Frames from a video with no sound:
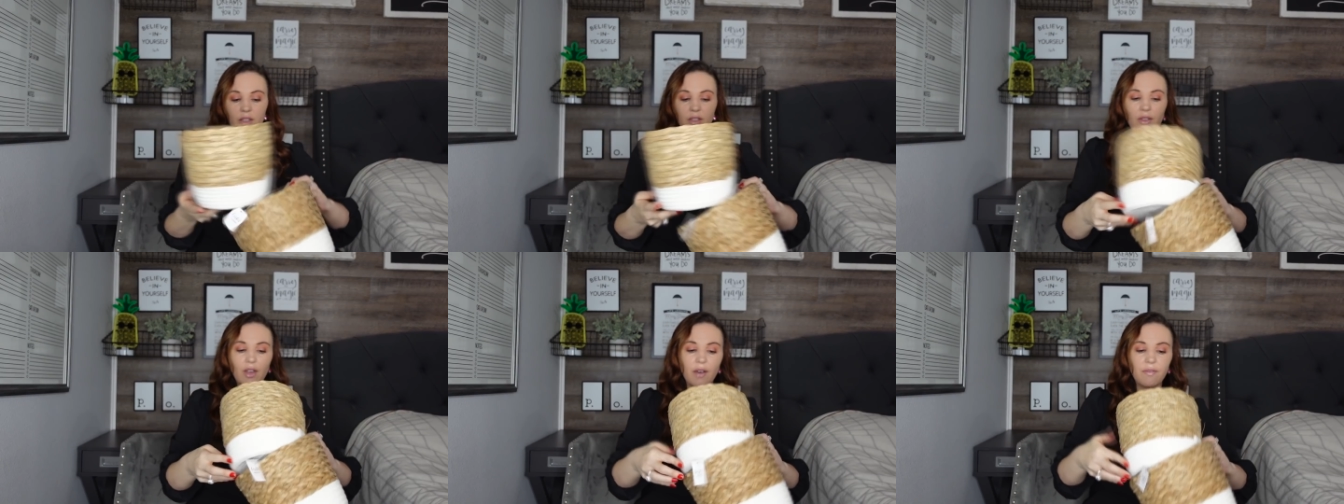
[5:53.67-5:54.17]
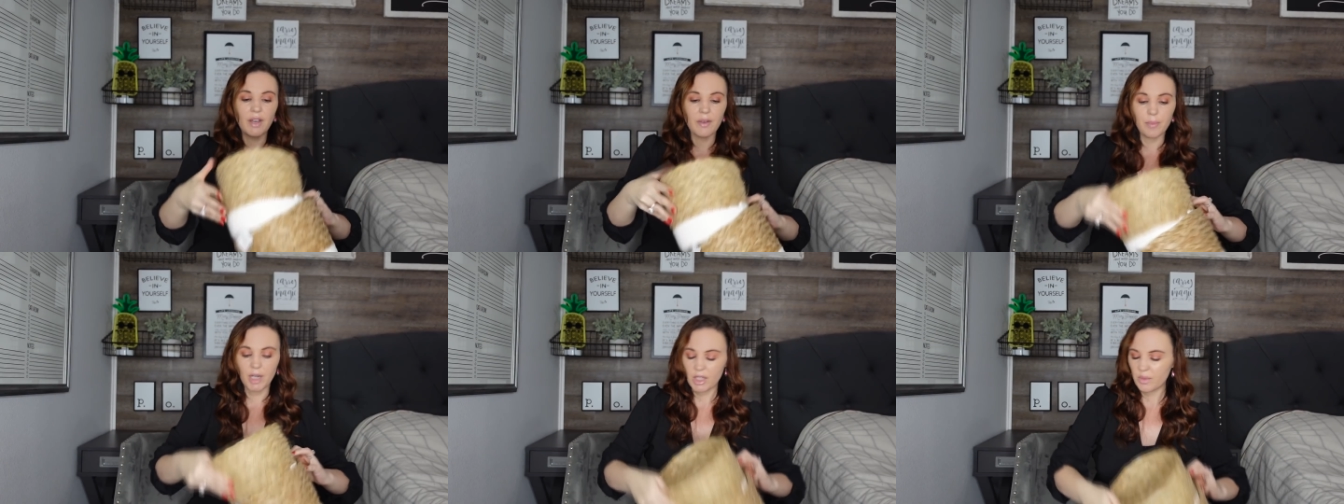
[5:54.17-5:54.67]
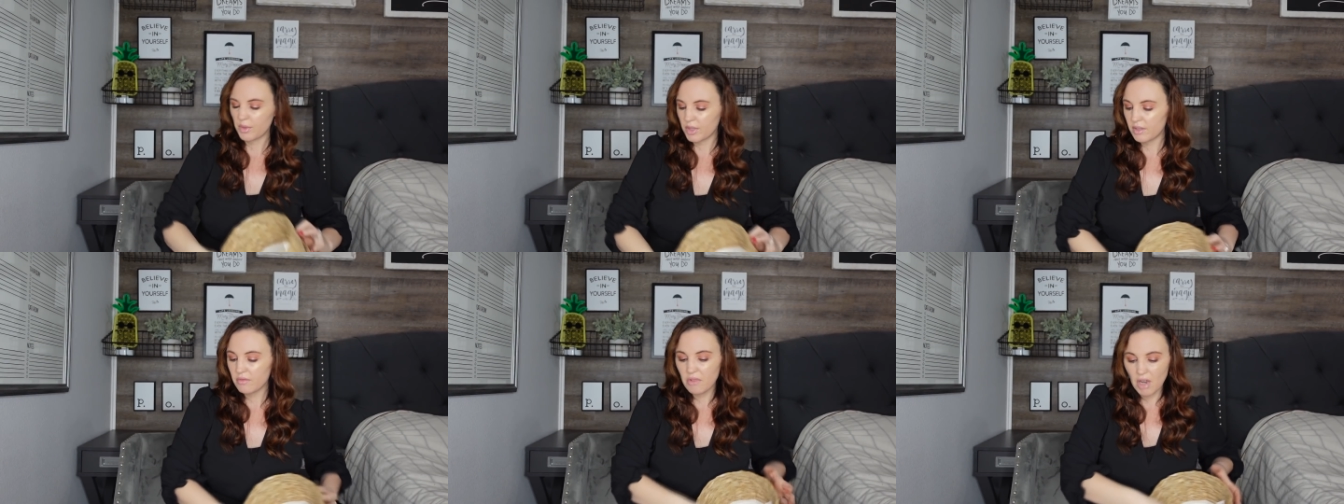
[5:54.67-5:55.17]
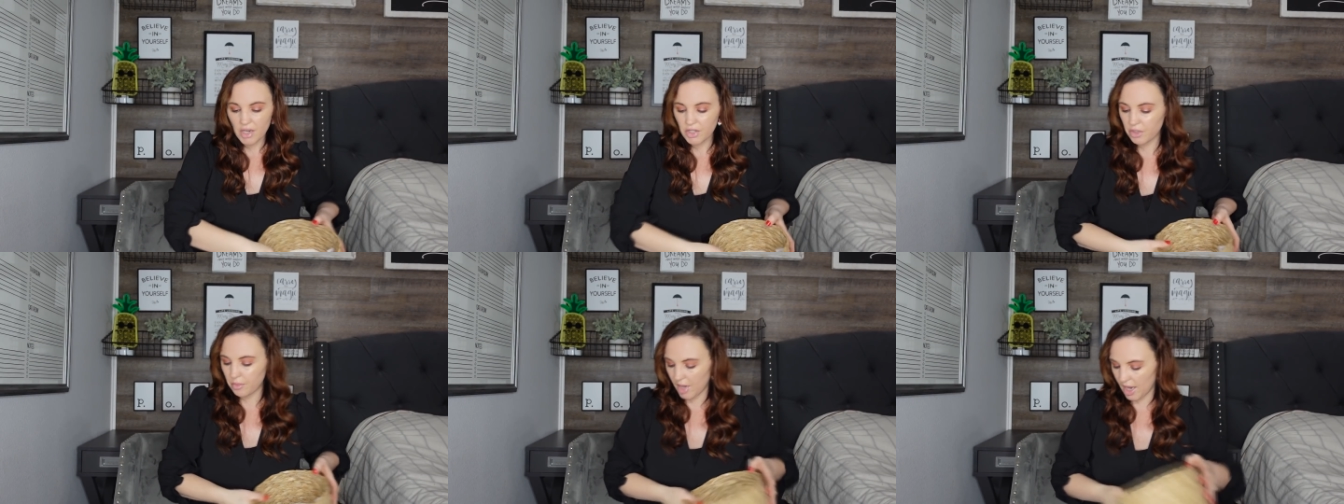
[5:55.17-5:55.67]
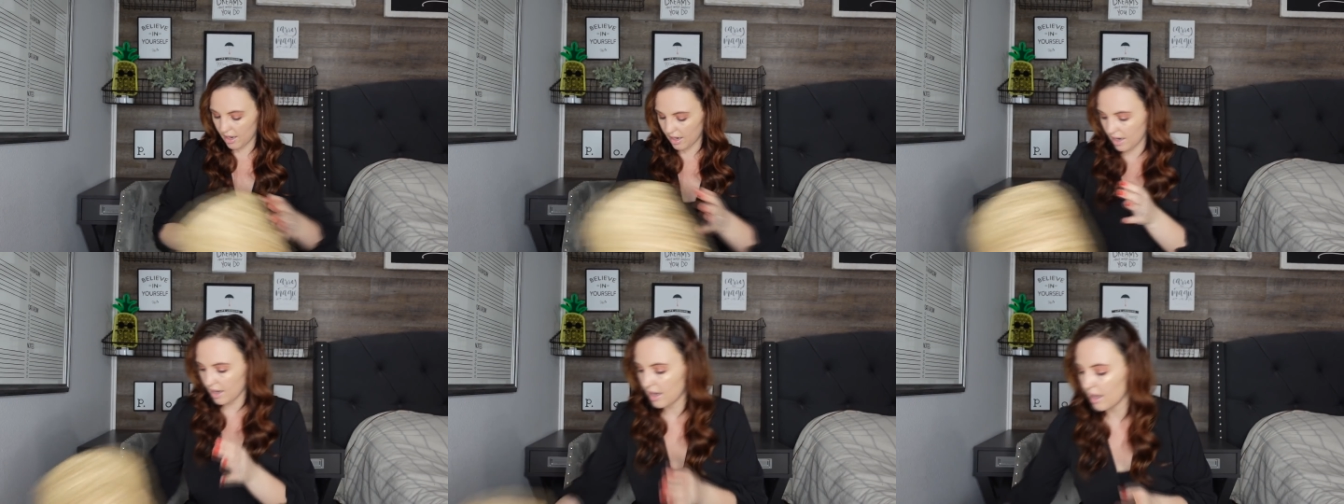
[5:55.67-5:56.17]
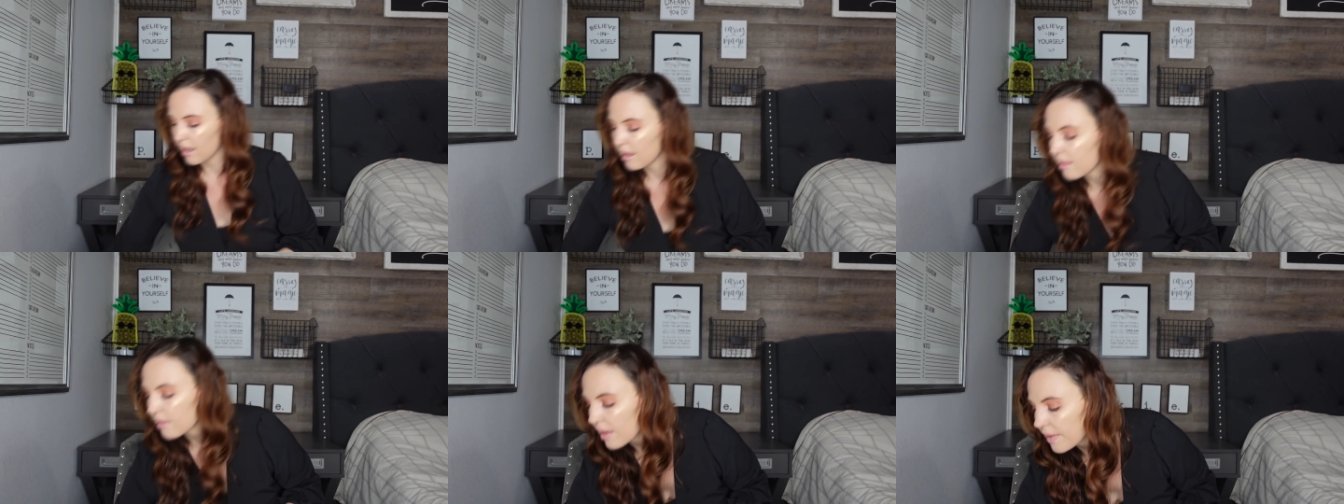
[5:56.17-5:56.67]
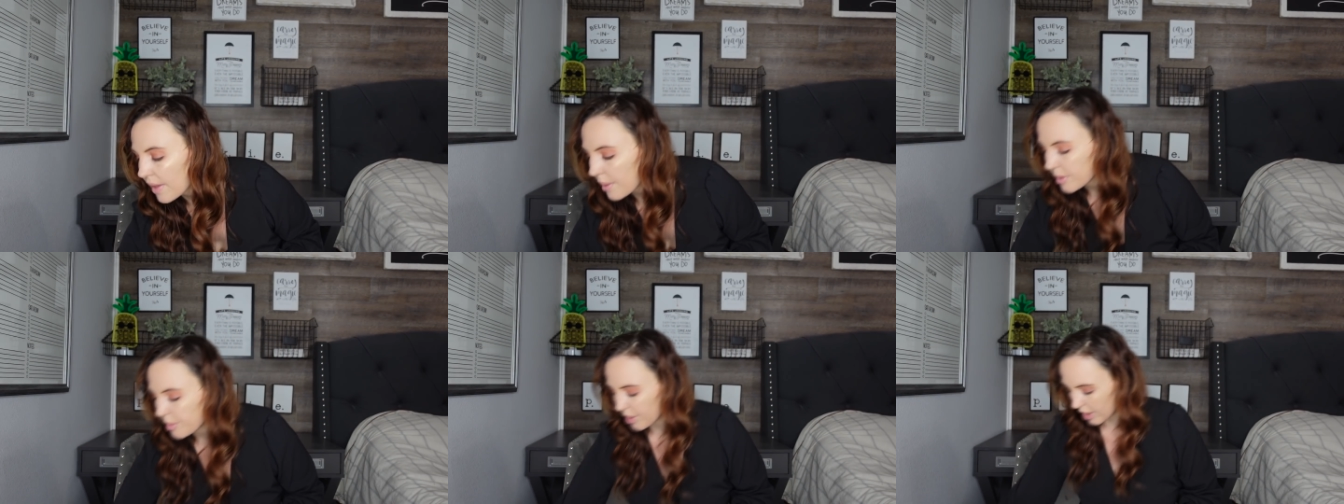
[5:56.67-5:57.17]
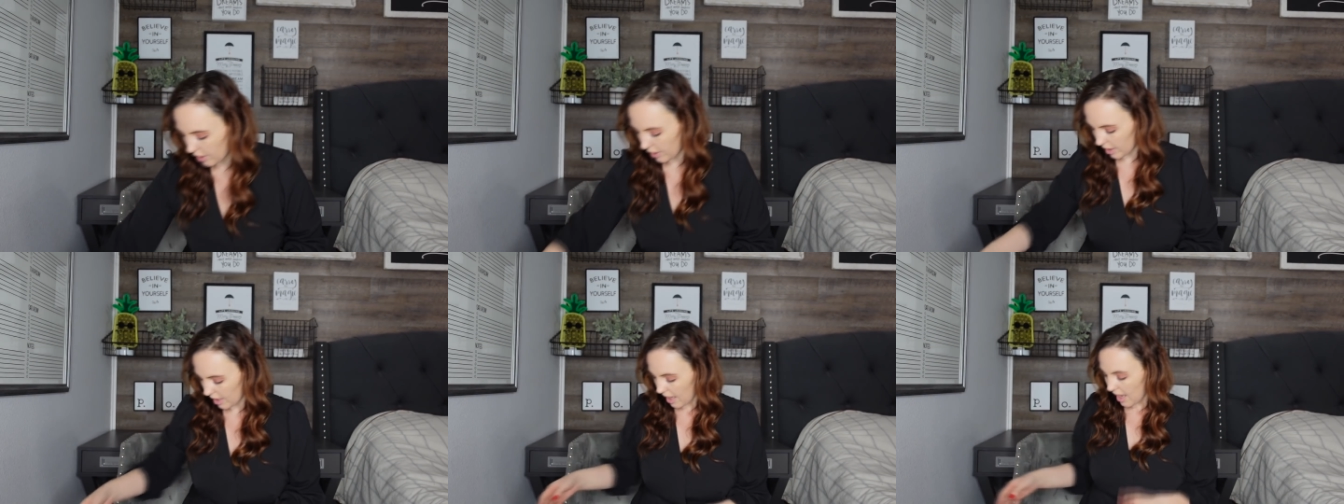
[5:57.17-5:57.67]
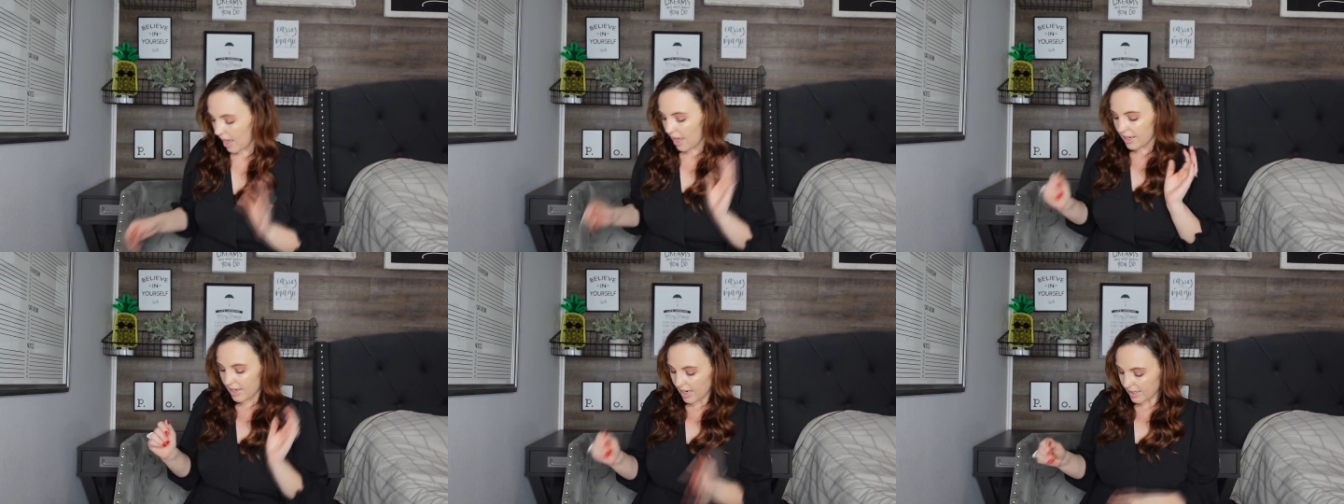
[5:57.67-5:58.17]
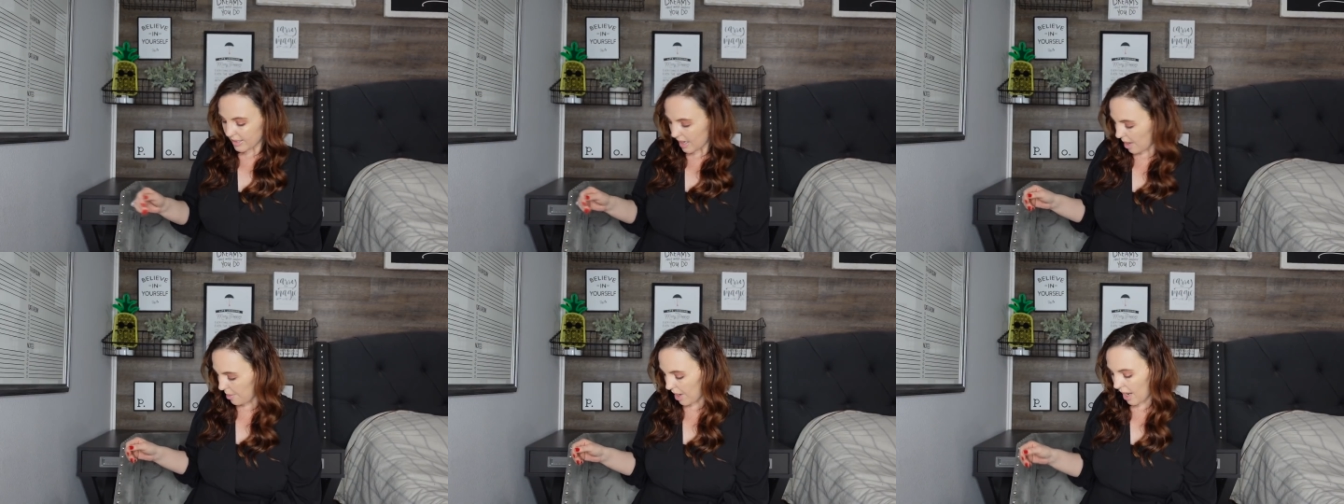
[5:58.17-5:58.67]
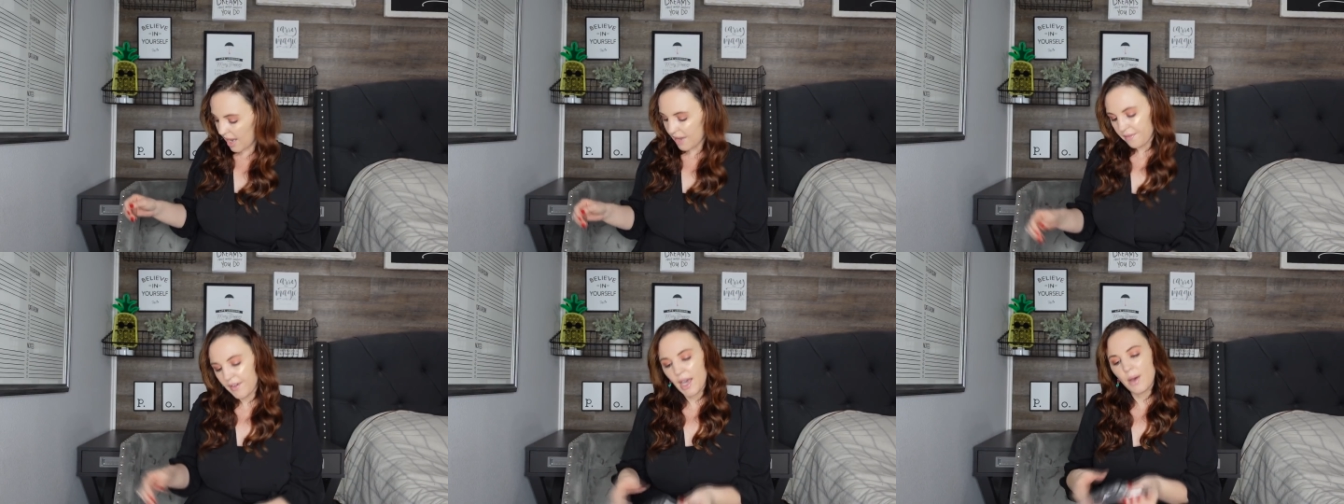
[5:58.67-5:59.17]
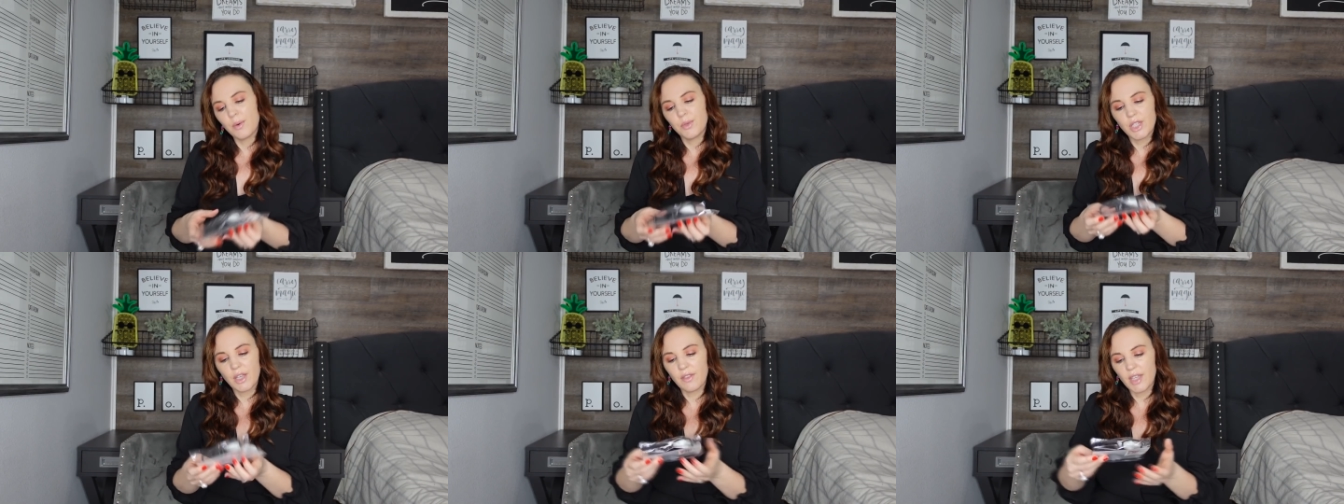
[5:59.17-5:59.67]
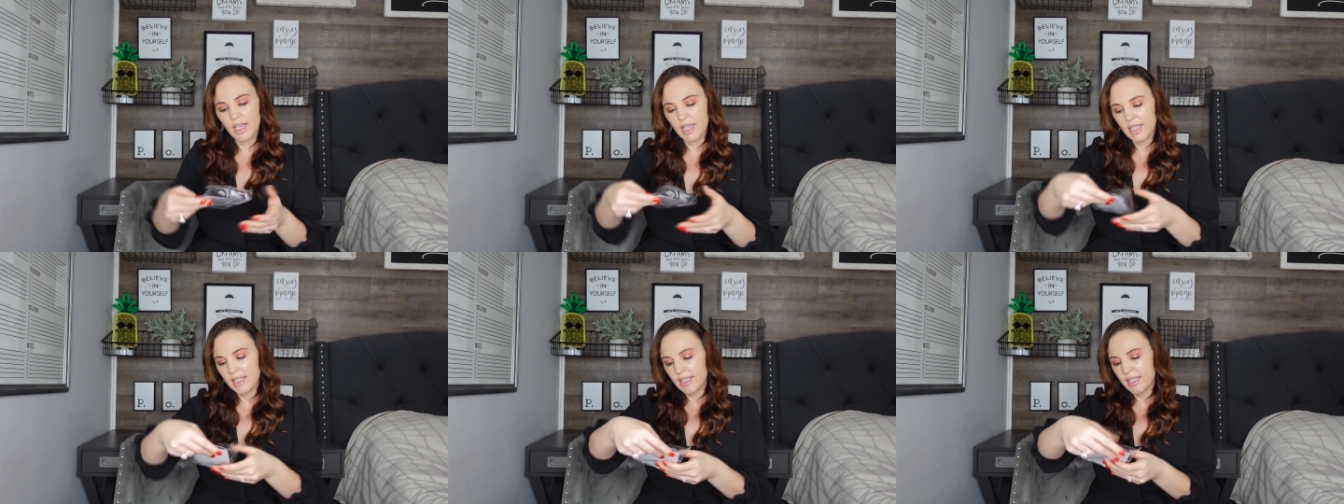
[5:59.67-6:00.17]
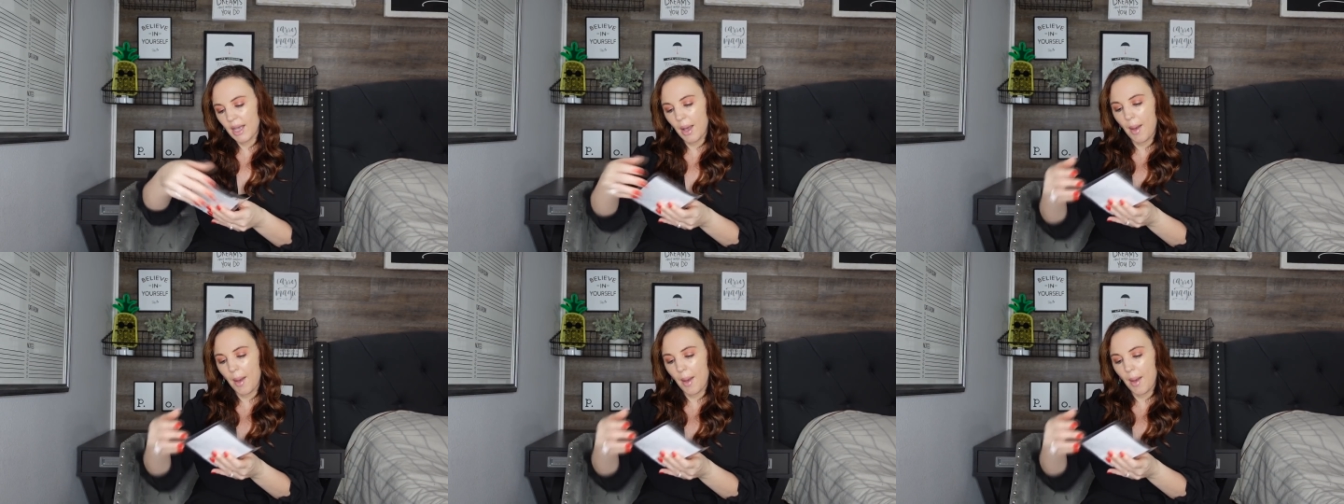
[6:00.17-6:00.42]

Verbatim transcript: So I thought $5 was not too bad. I thought that was pretty good. Next up, I found these